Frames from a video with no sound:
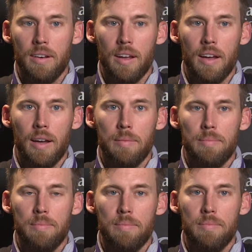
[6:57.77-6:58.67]

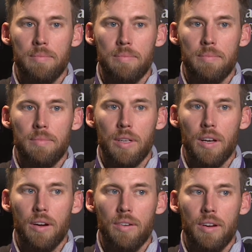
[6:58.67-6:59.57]
you
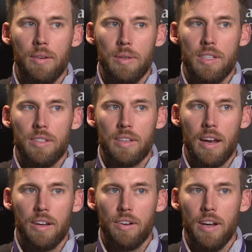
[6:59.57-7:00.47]
know, which is
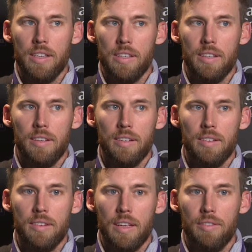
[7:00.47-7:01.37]
kind of crazy
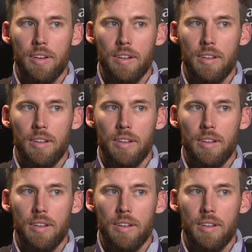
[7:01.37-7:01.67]
given